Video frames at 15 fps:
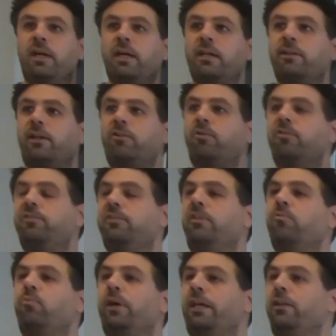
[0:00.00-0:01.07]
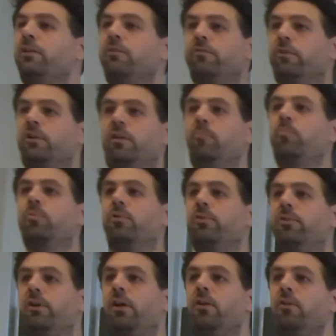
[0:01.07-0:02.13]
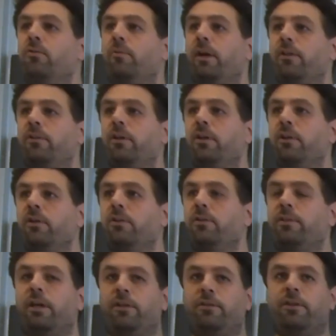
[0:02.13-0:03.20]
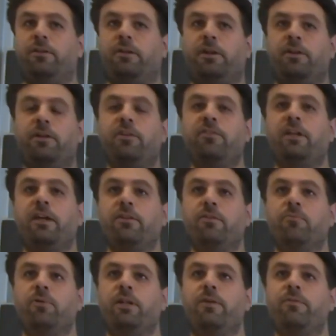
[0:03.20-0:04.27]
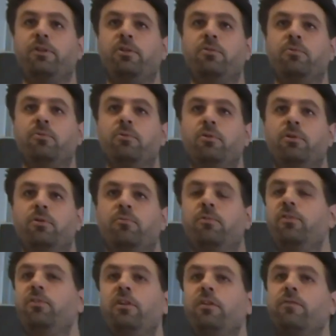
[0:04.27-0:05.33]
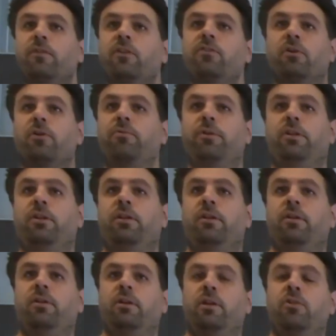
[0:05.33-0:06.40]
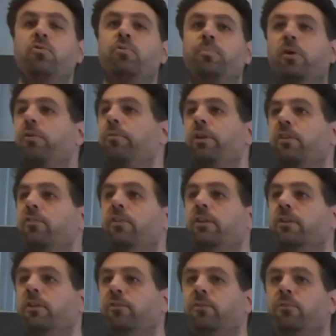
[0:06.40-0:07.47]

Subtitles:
that you're still waiting for an input. Yeah? Right? There is like whatever you receive, it could be already a signal, so